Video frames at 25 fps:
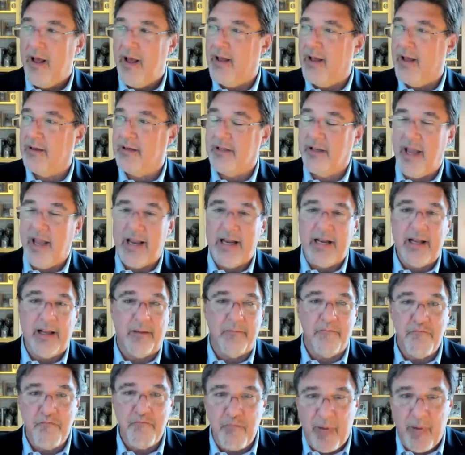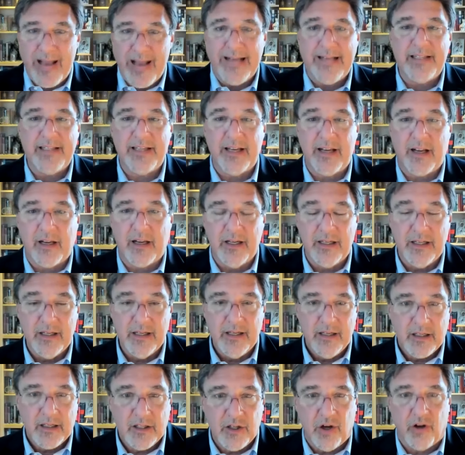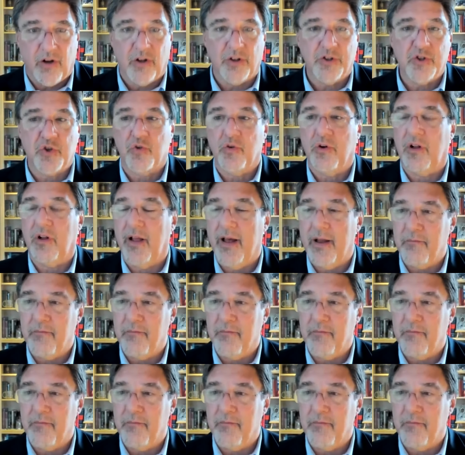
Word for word: and gaining basic cultural